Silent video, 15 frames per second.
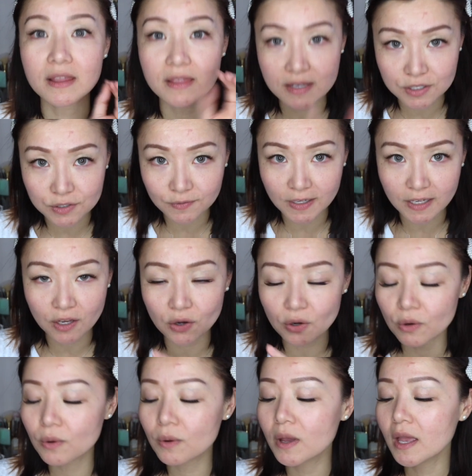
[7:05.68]
in this
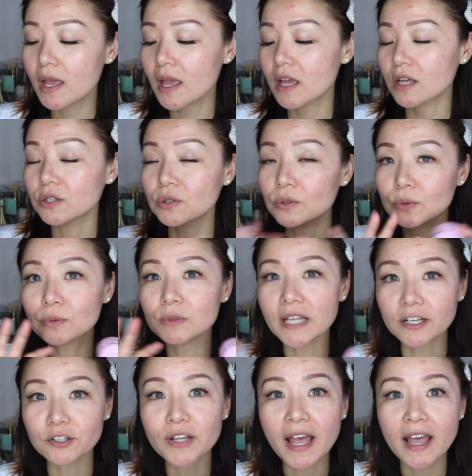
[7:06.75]
video to
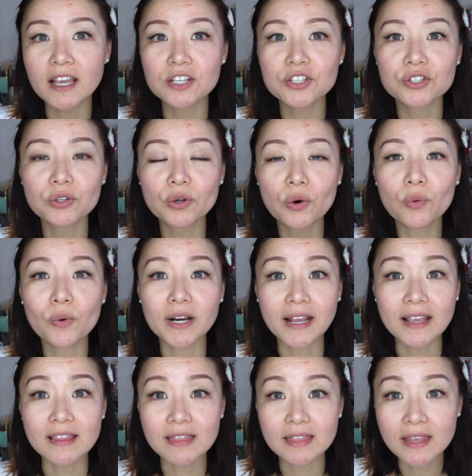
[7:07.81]
let you guys know what
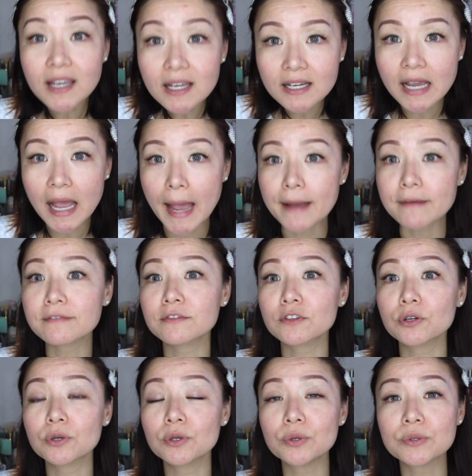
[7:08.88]
I think
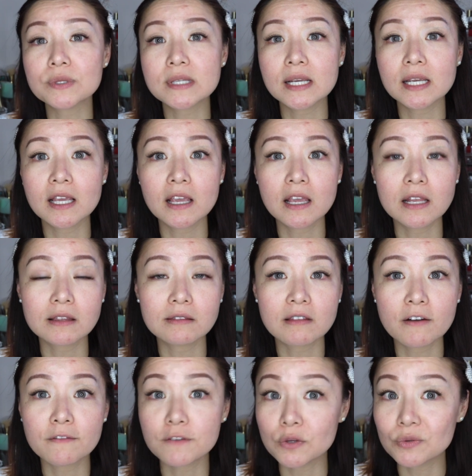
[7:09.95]
after using it
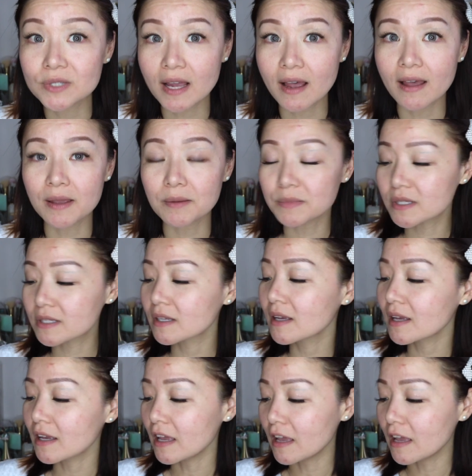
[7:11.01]
a few times.